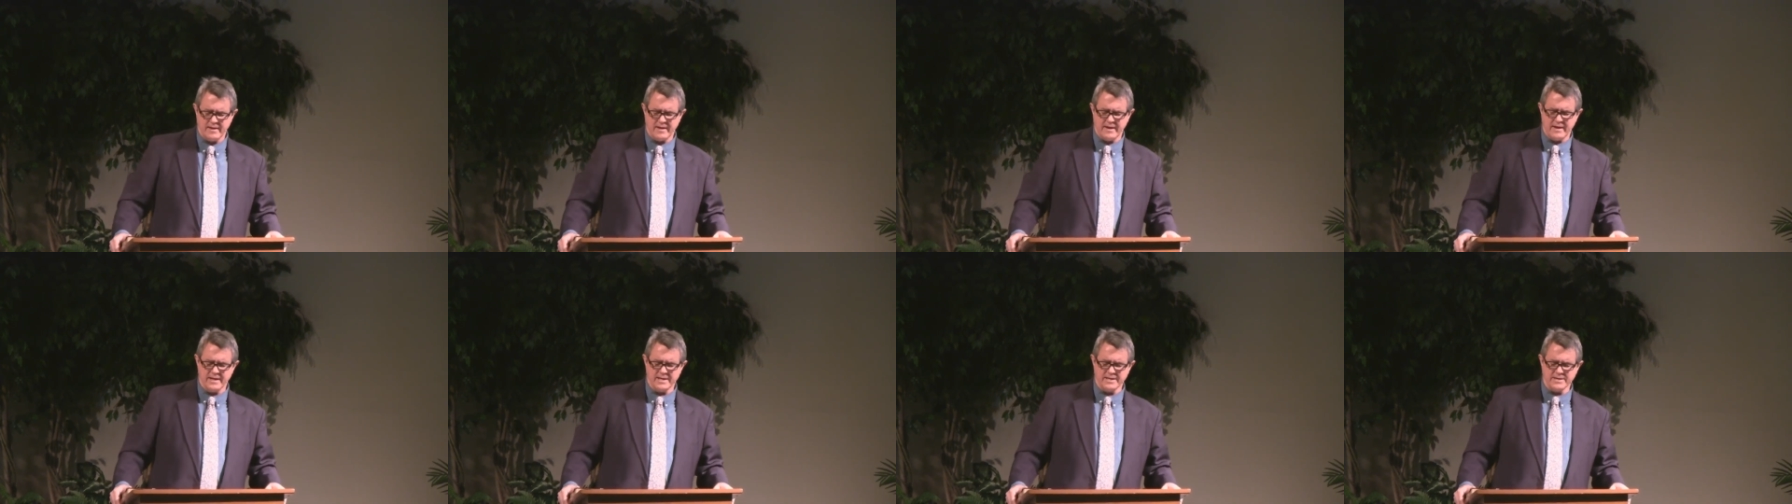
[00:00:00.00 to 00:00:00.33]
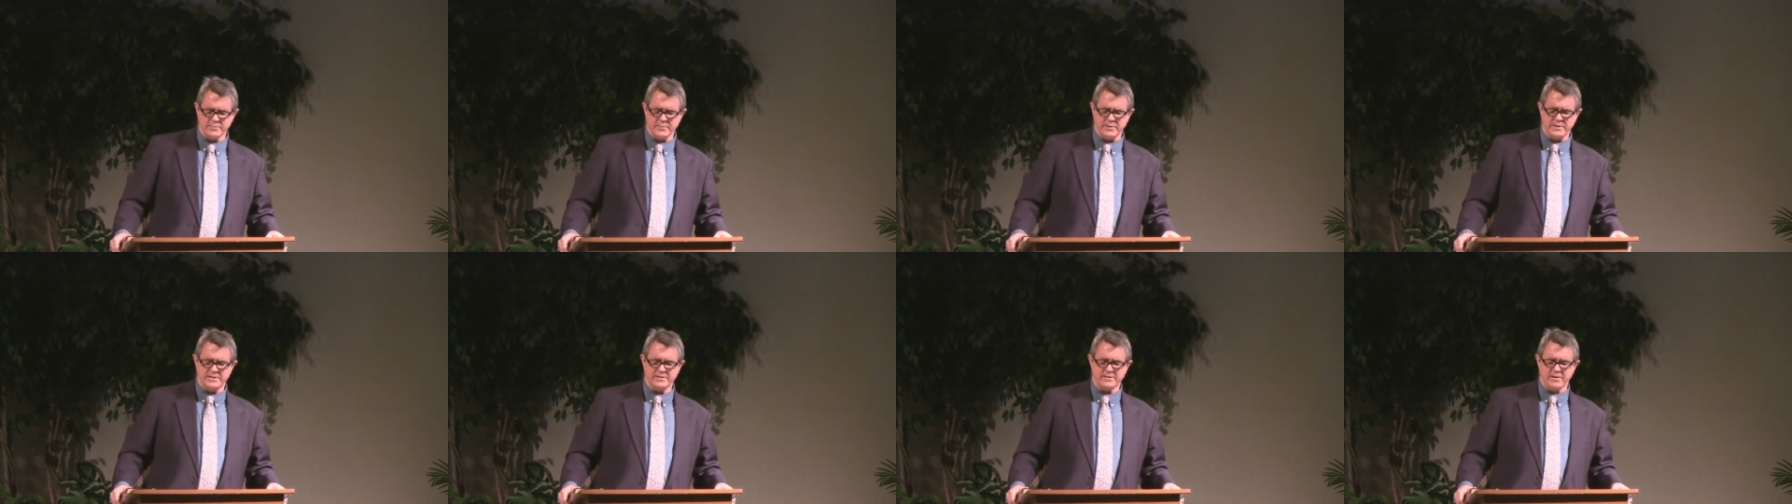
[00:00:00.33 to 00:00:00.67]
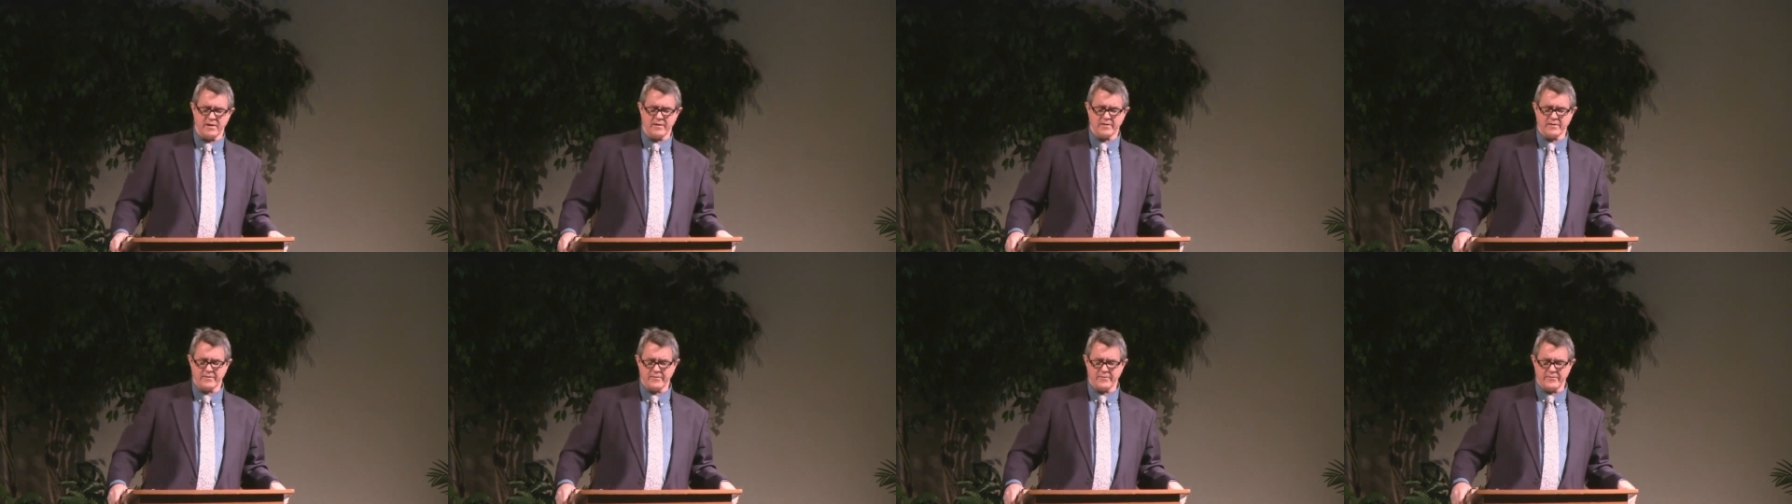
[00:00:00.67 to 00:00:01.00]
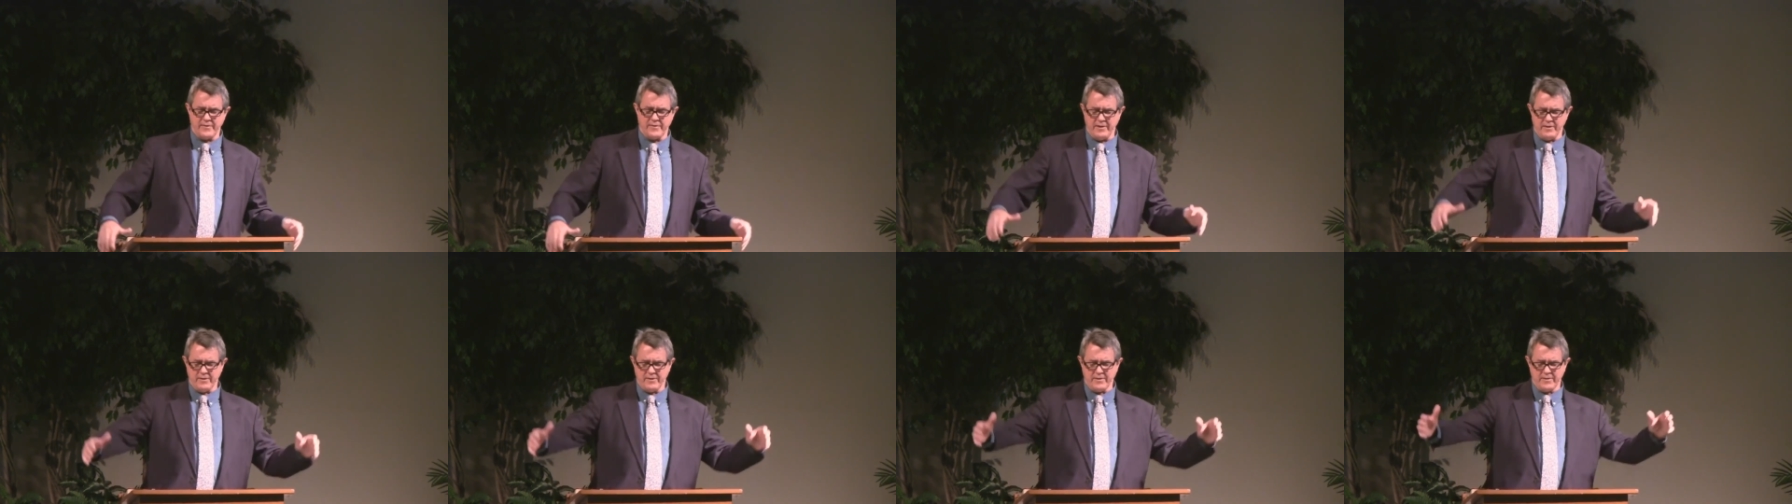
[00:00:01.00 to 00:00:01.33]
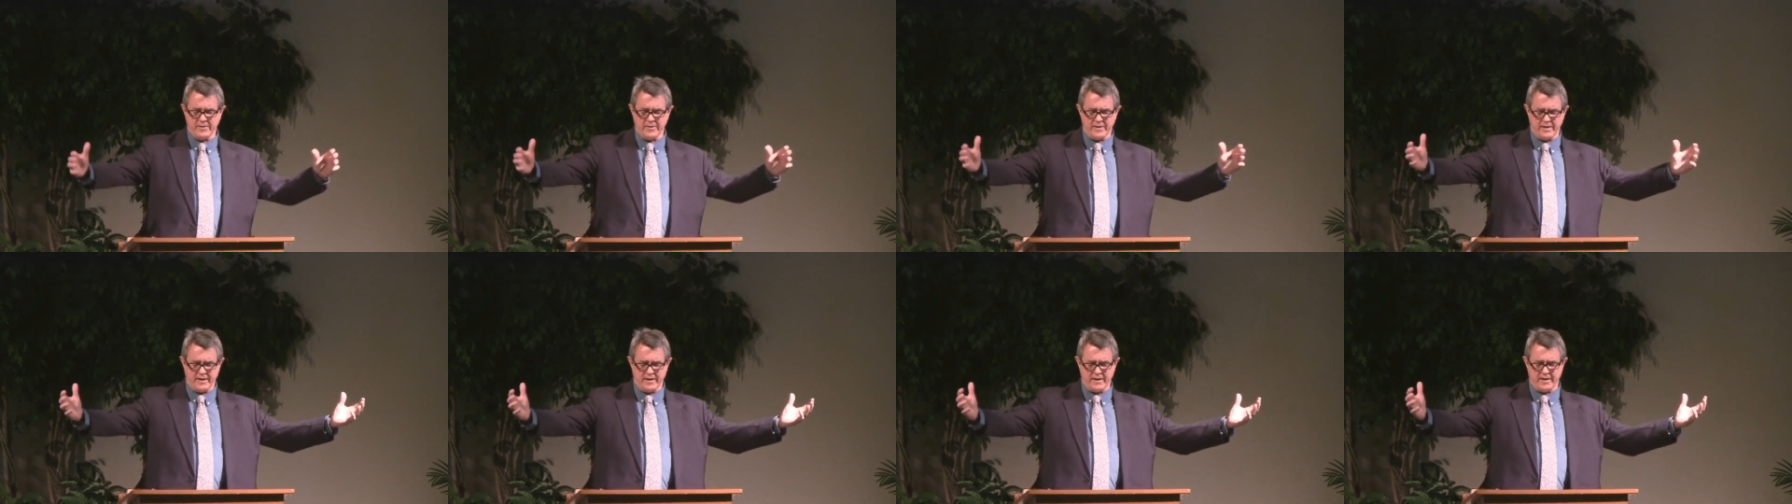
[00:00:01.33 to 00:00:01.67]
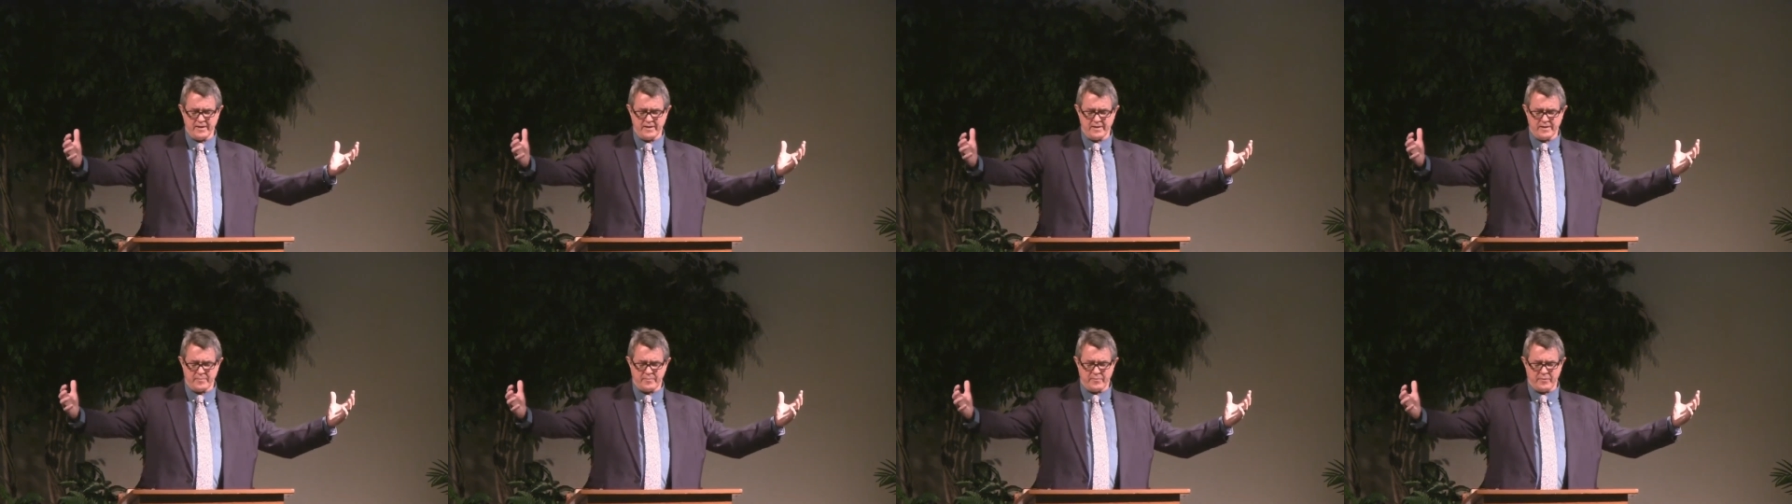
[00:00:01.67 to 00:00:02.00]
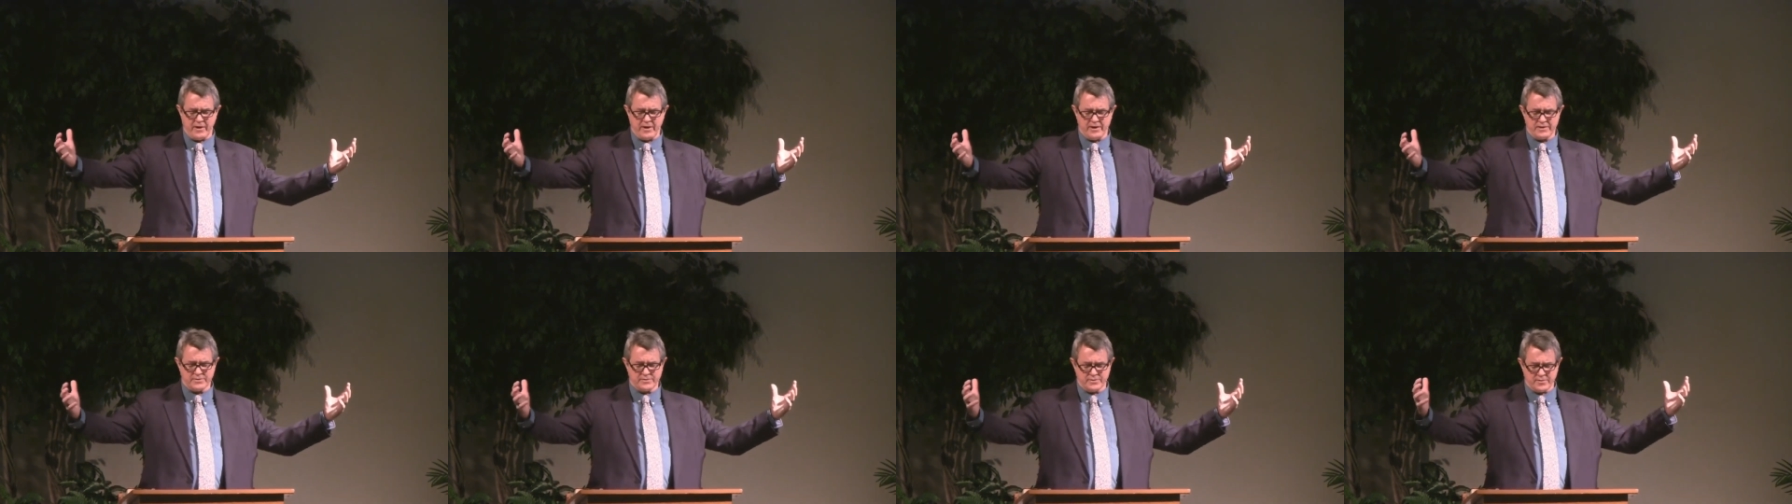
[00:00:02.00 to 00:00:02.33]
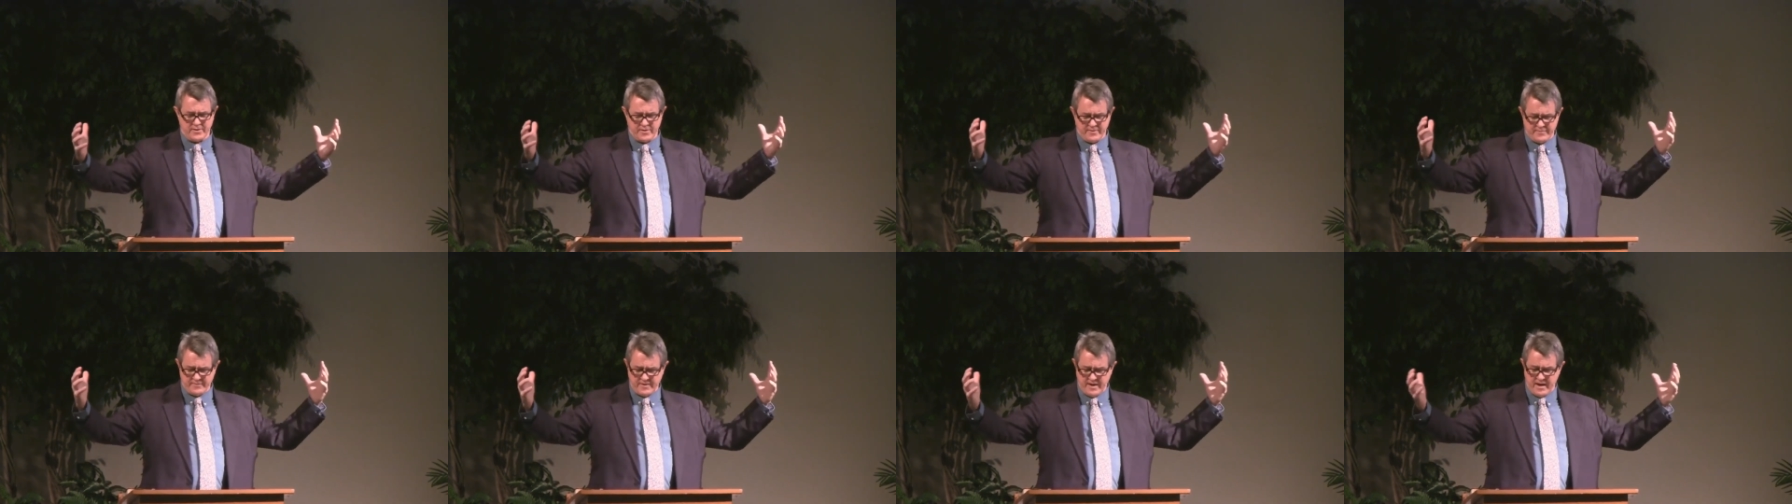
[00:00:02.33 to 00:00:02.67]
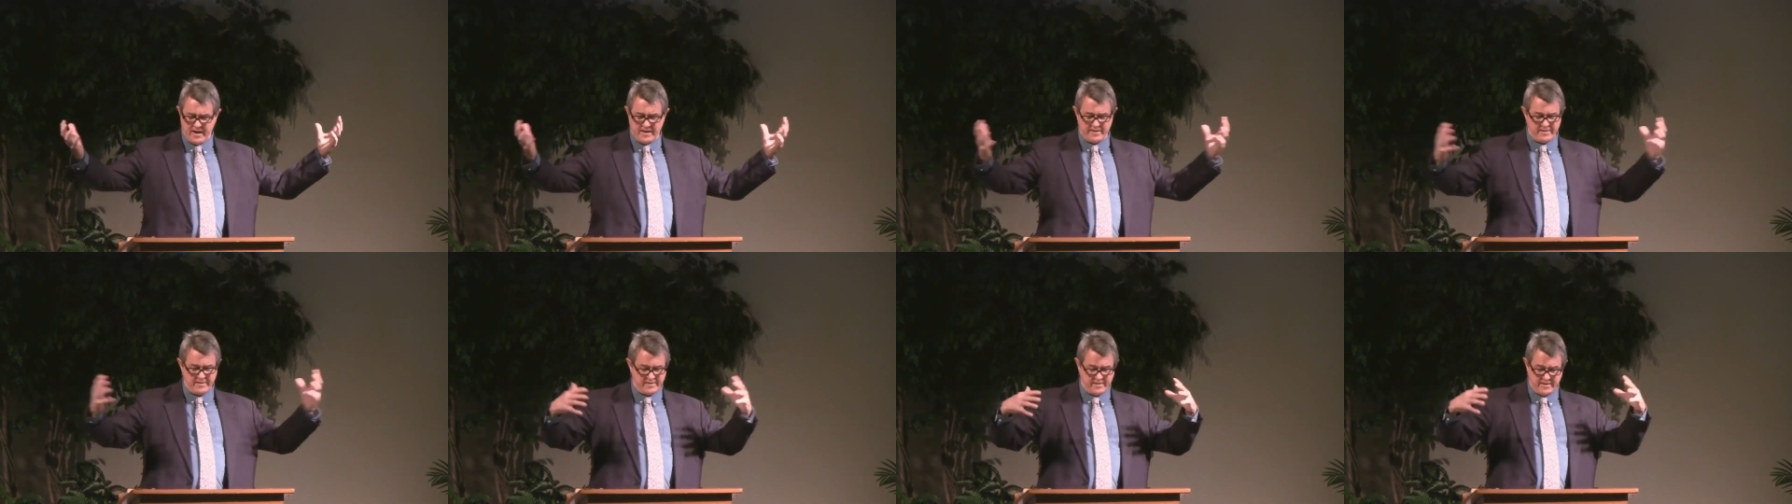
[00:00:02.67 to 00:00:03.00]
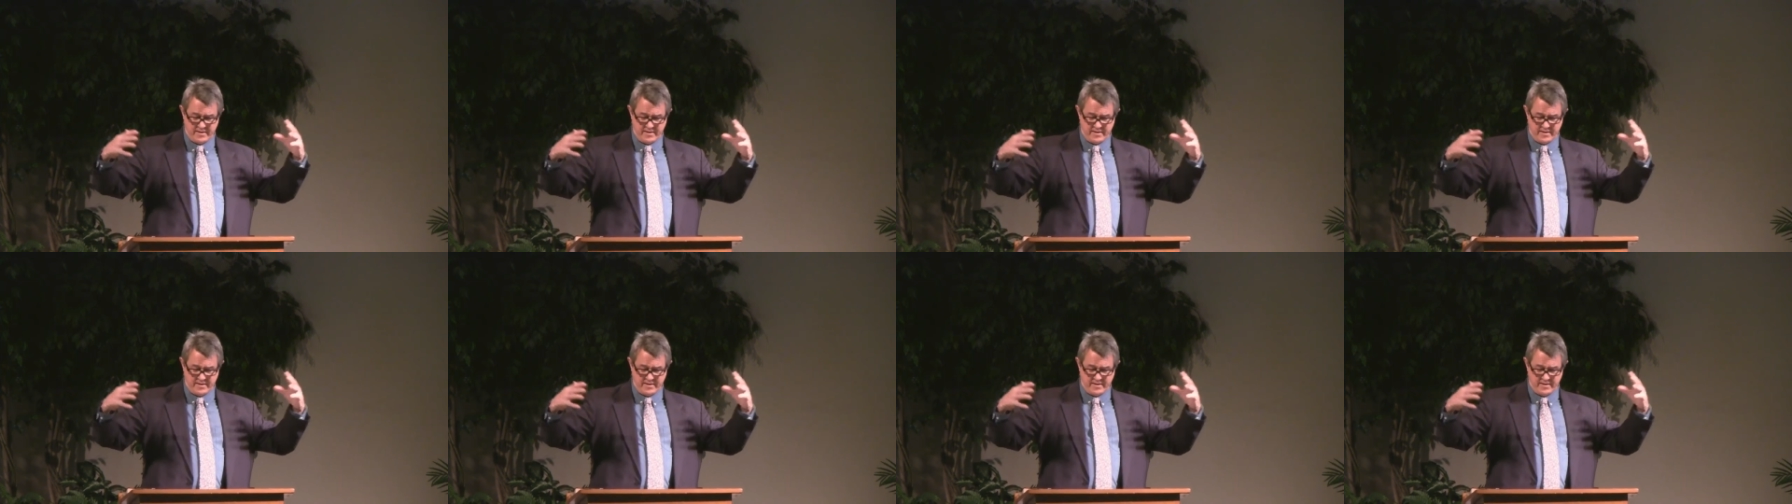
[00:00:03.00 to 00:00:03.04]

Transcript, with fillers: as we start to feel the, the pressure of not,